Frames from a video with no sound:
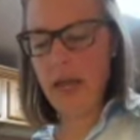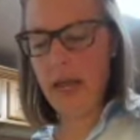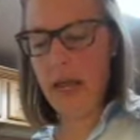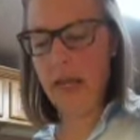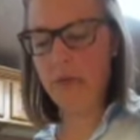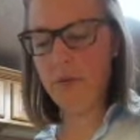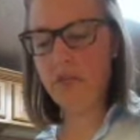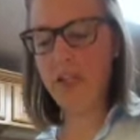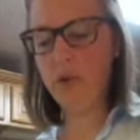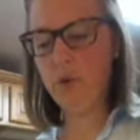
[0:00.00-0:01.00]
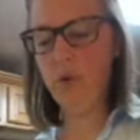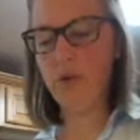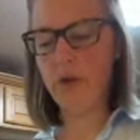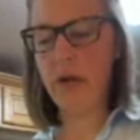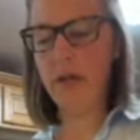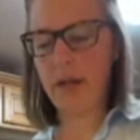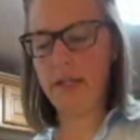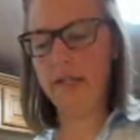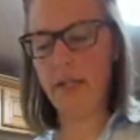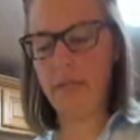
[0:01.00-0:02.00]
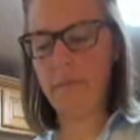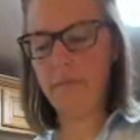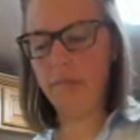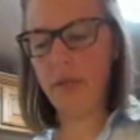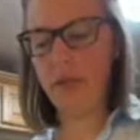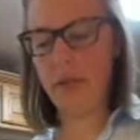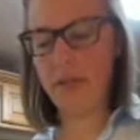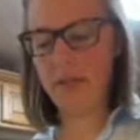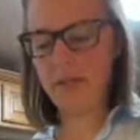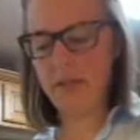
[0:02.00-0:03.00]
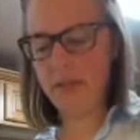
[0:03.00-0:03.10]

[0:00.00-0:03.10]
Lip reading: And once they cool, they'll cut nicely. And